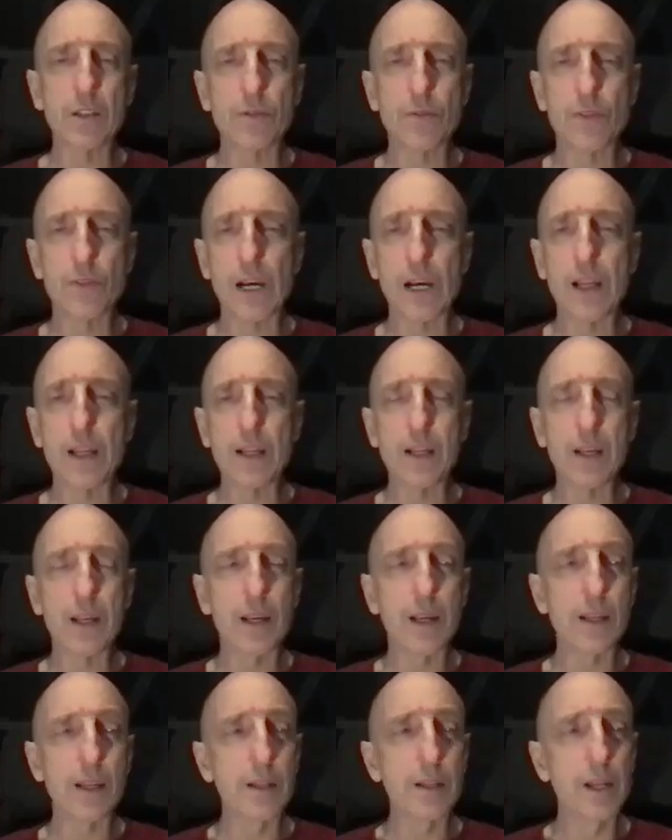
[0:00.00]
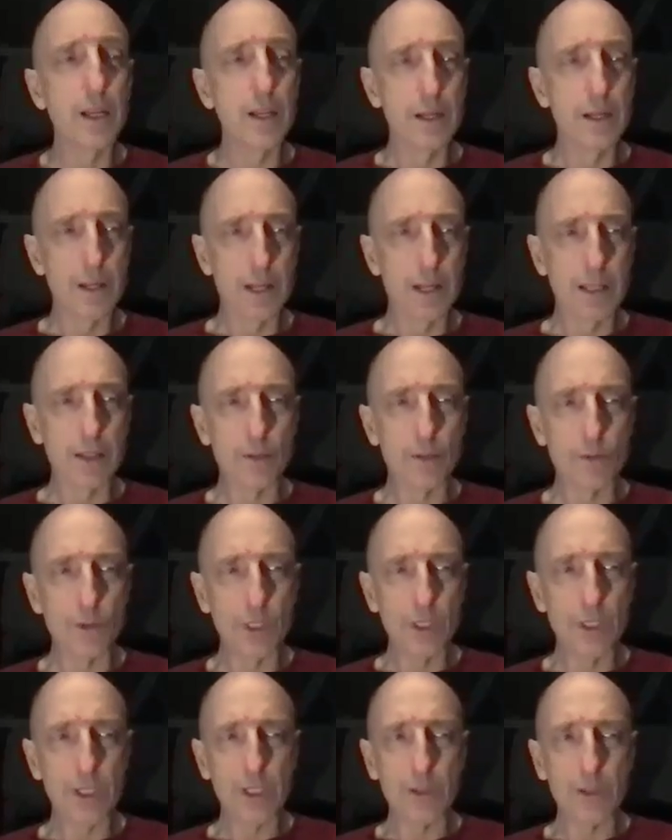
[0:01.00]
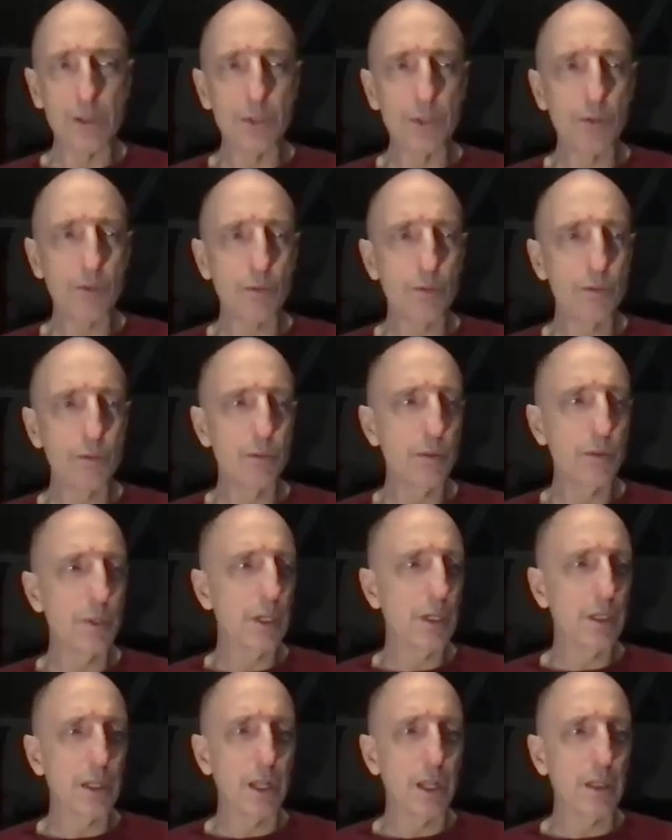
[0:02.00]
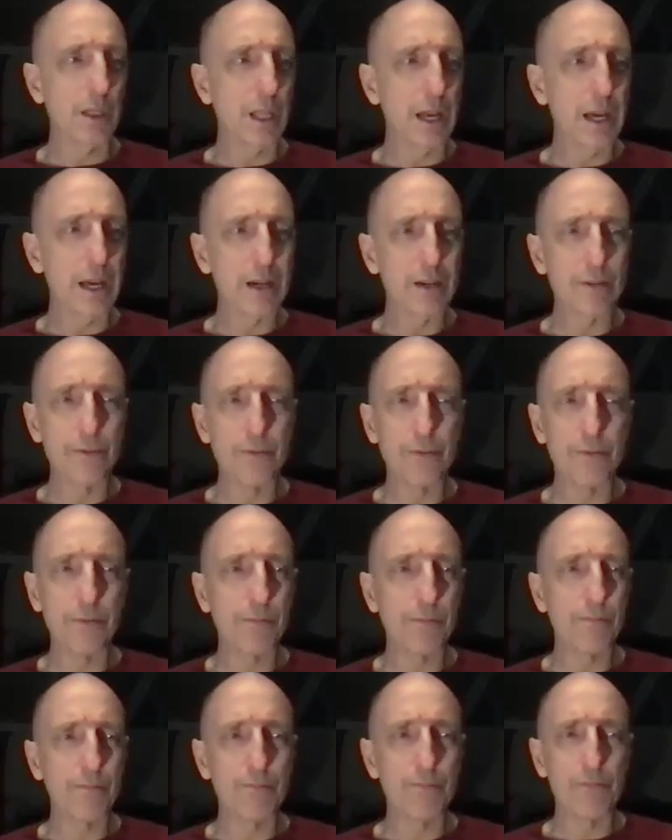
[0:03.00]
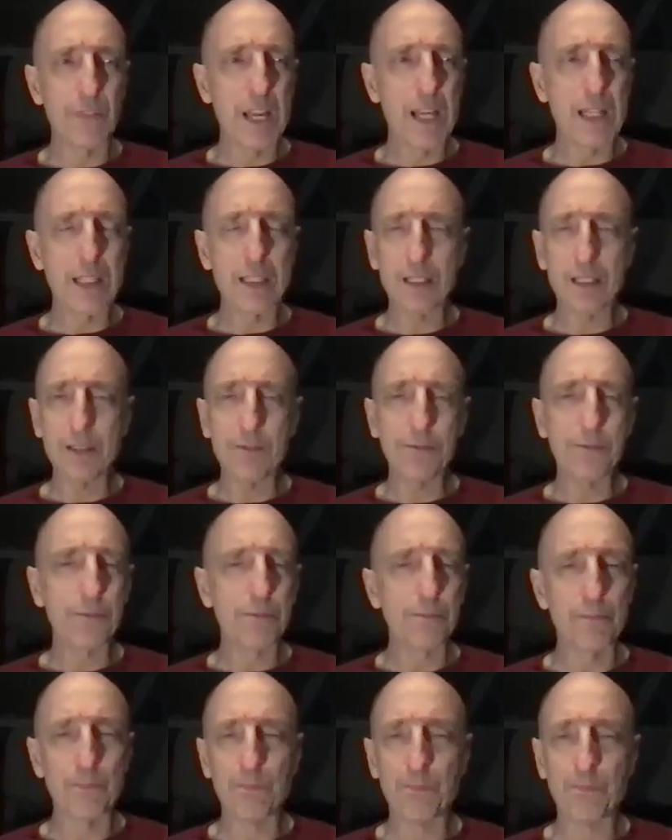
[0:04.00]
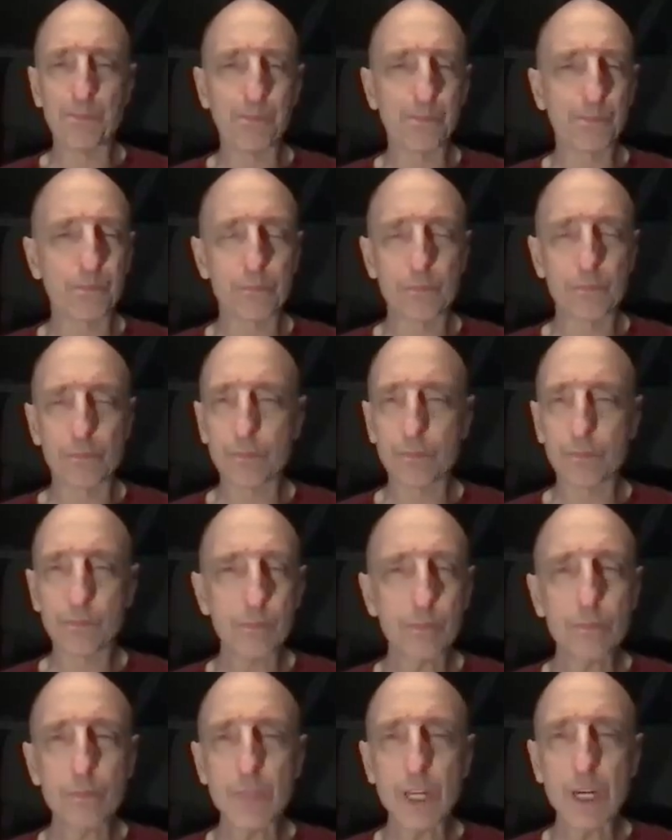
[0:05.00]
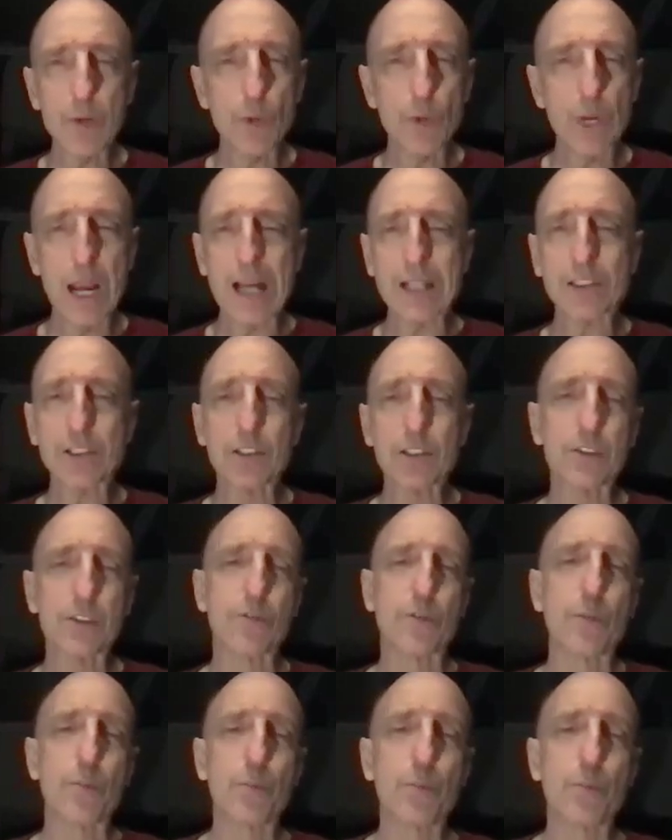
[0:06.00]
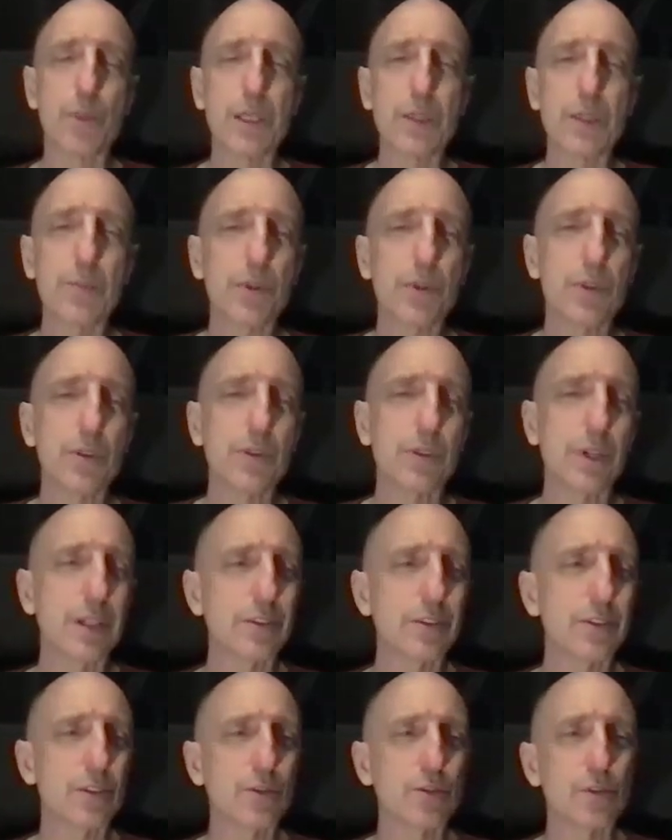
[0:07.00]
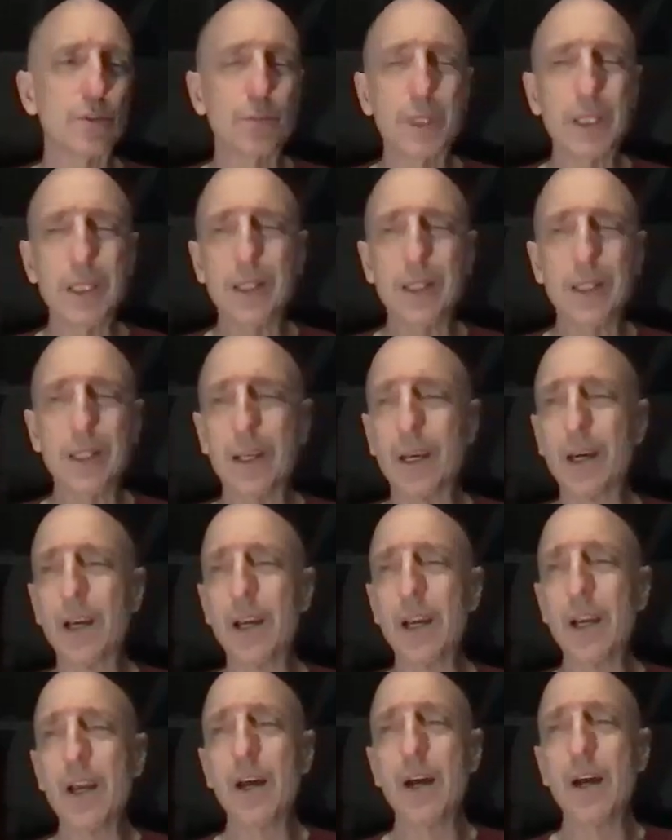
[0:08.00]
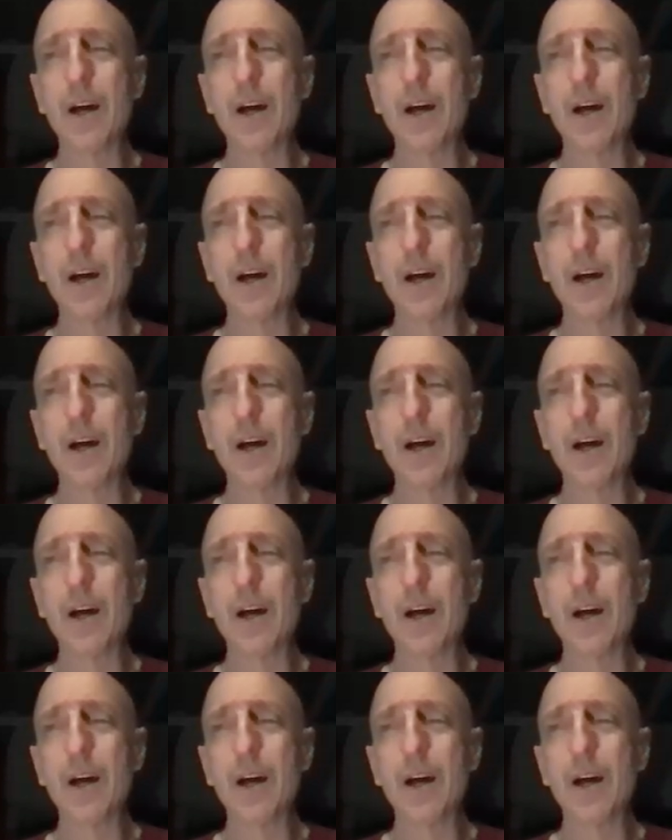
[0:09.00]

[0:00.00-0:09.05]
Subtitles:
the good fight, and they're really coming through a lot of negative reactions from people on social media.